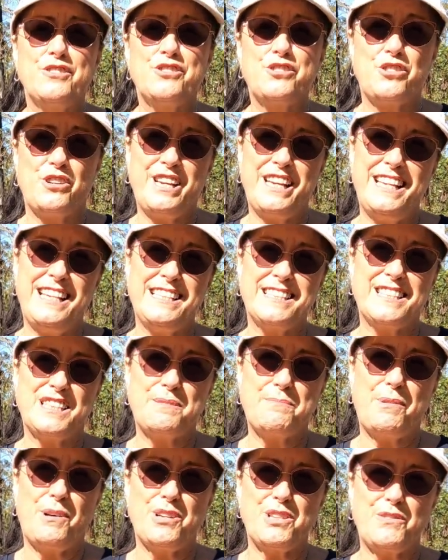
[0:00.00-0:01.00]
trees
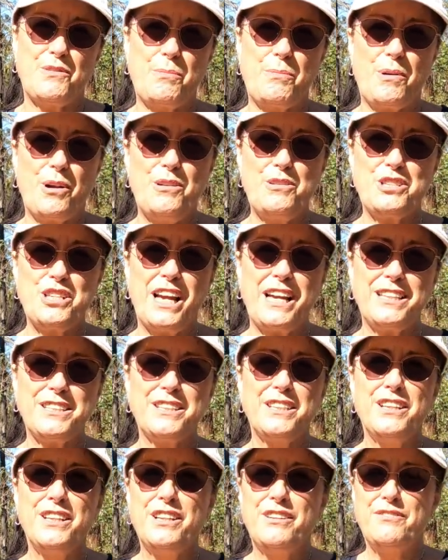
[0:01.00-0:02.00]
as part of a project